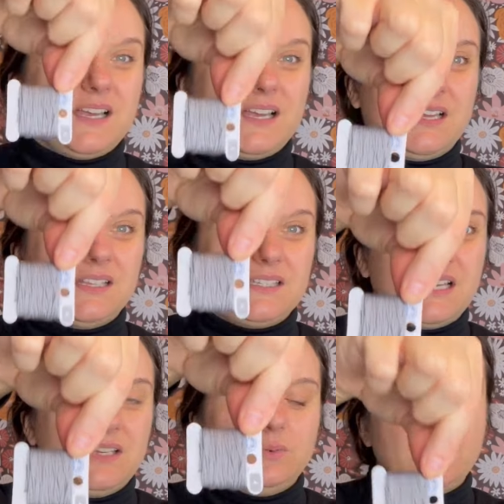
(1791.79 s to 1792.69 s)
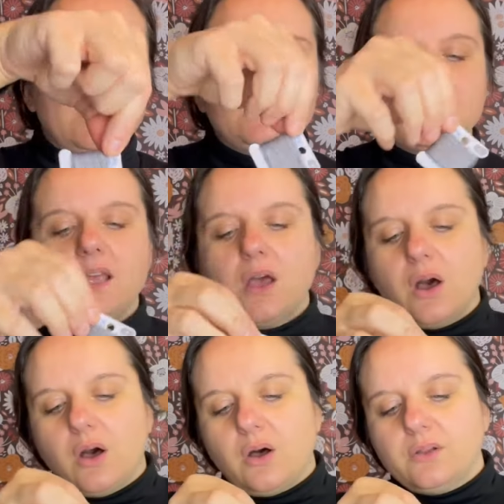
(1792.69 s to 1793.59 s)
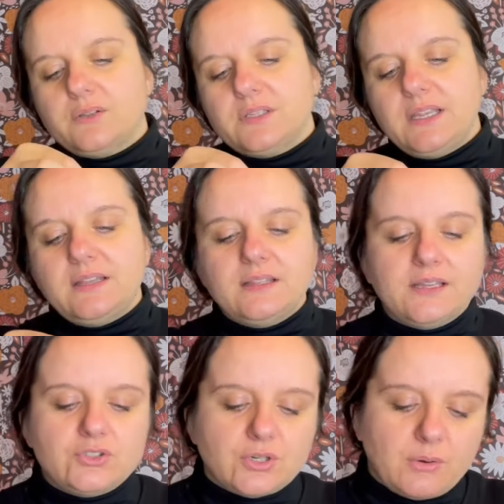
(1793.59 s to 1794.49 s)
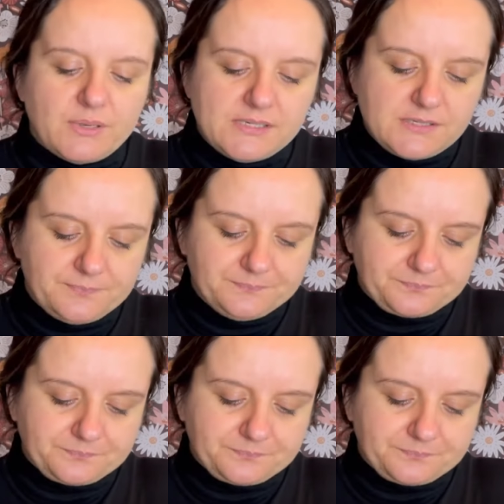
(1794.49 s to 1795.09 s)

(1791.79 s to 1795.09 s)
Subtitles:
are sideways in the drawers.